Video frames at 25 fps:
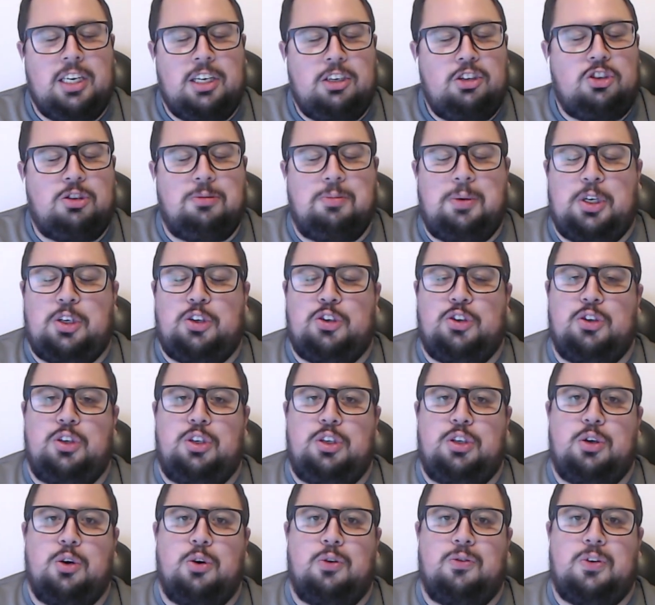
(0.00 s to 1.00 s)
So make sure
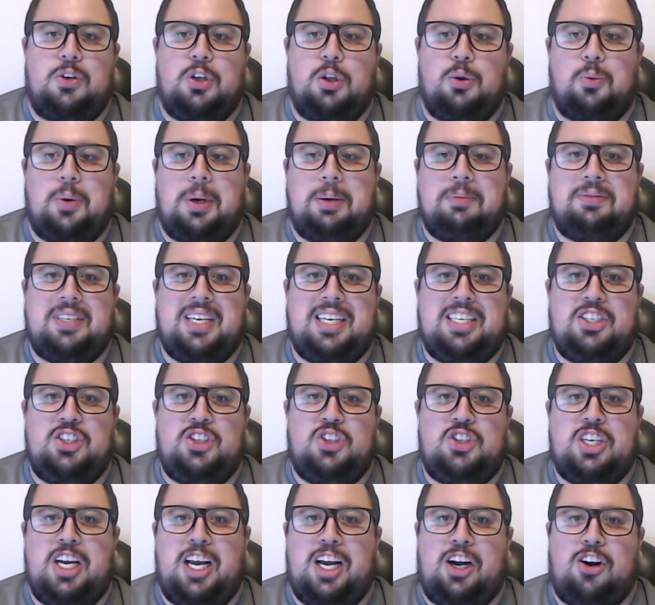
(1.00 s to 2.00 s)
you go over to the website and
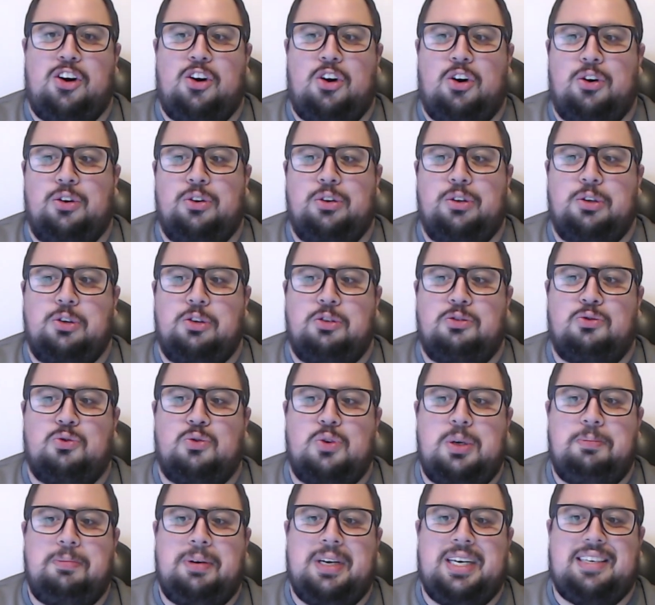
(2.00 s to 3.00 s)
check all those
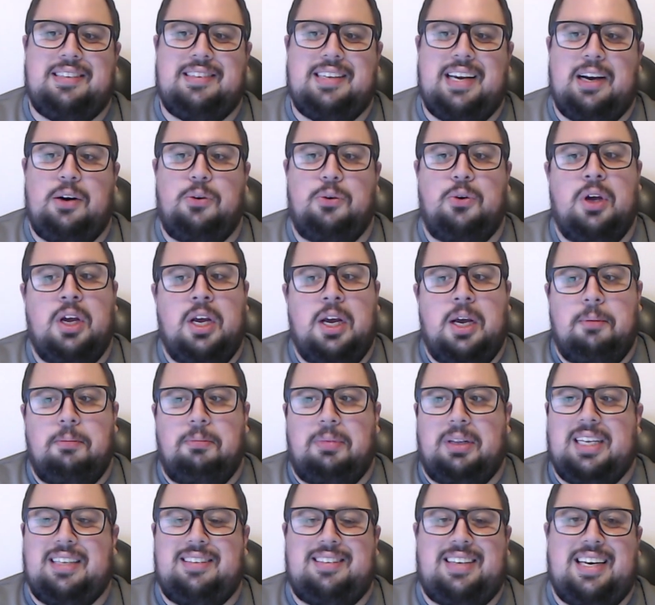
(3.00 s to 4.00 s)
free picks out.
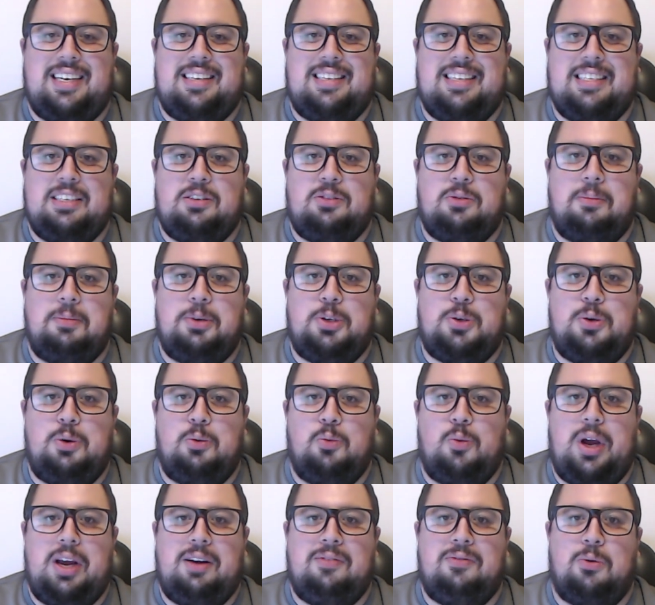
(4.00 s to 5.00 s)
But let's get to this one
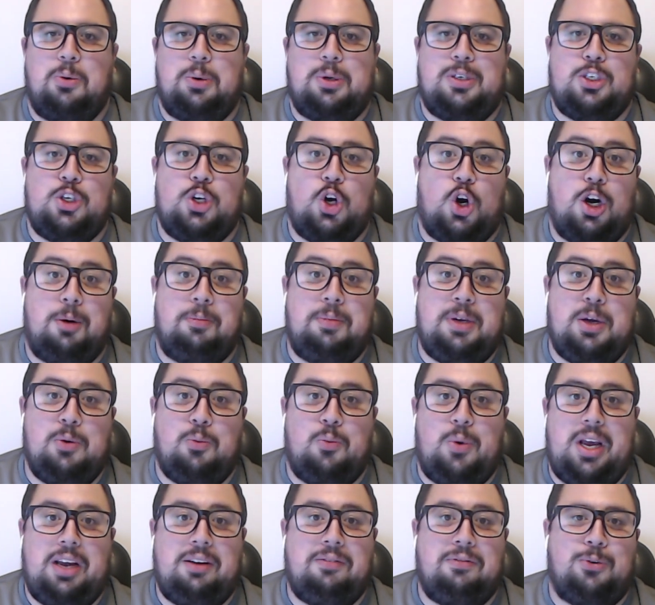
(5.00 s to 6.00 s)
between Wake Forest and Army. And
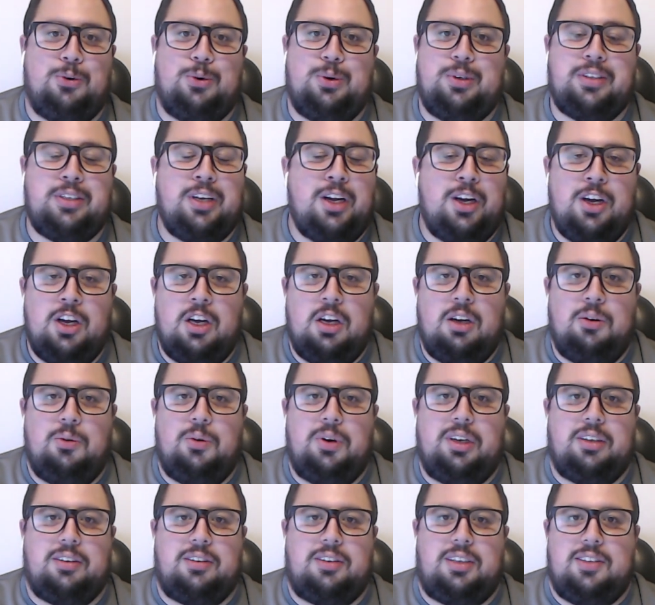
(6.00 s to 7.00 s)
Wake Forest,
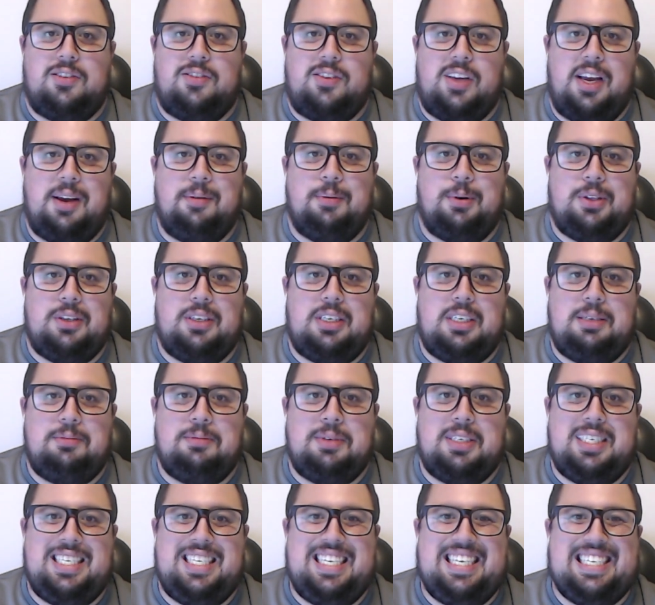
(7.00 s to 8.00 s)
what else can you say about the
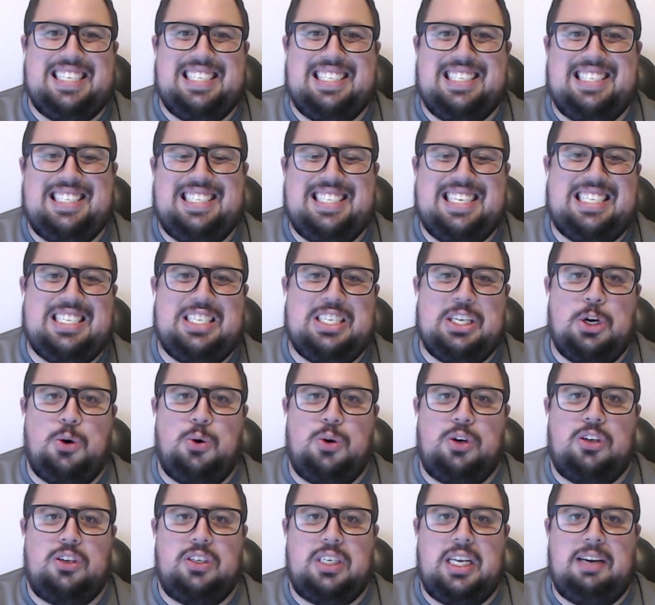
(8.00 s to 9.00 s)
Demon Deacons? six and oh
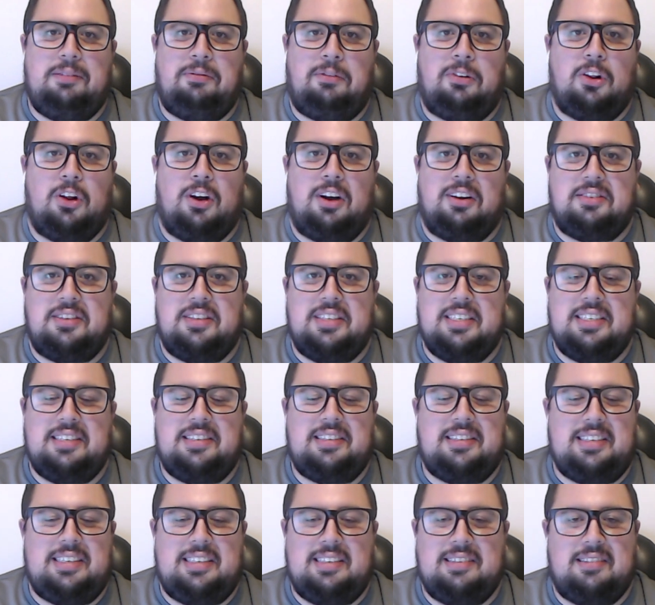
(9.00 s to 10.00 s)
under Dave Clawson this
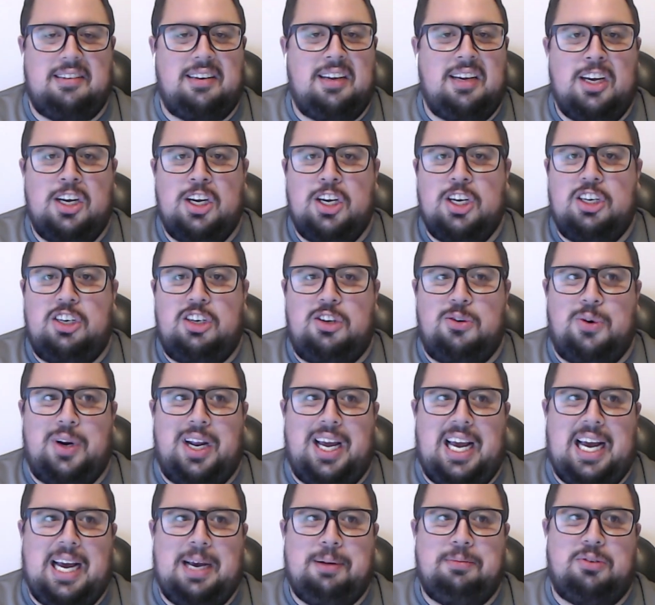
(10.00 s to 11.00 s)
season, doing
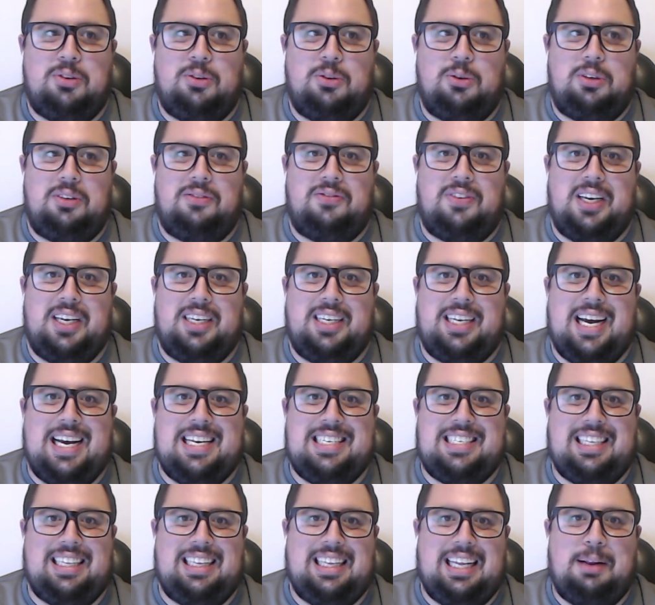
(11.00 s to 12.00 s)
absolutely
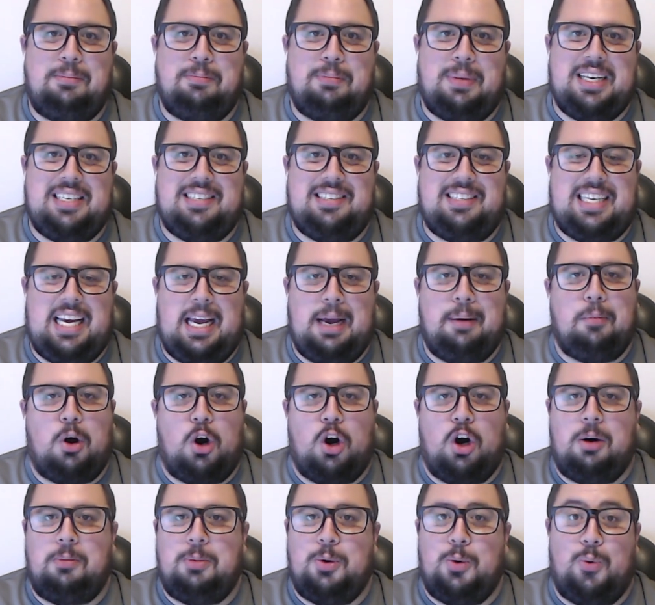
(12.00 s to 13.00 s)
fantastic, led by Sam
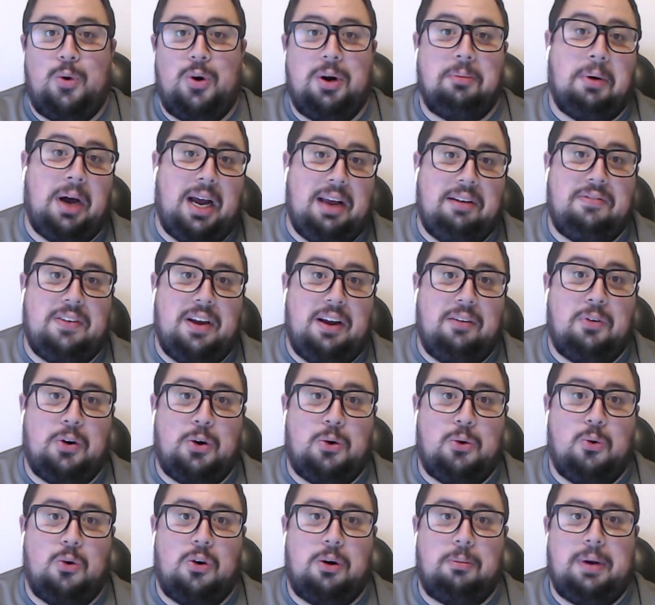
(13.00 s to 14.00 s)
Hartman, one of my
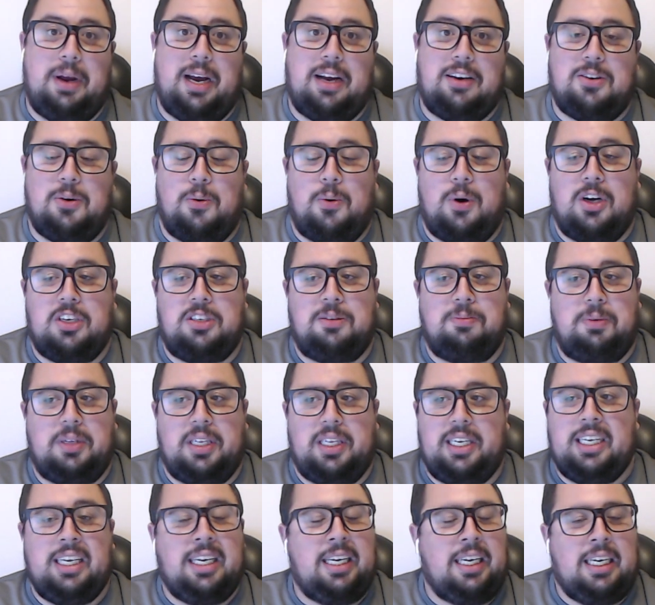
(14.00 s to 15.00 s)
favorite quarterbacks to watch
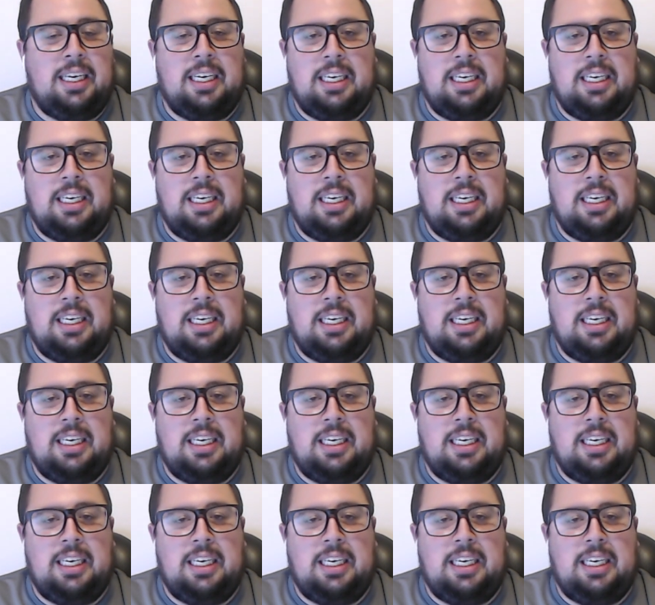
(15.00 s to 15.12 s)
play,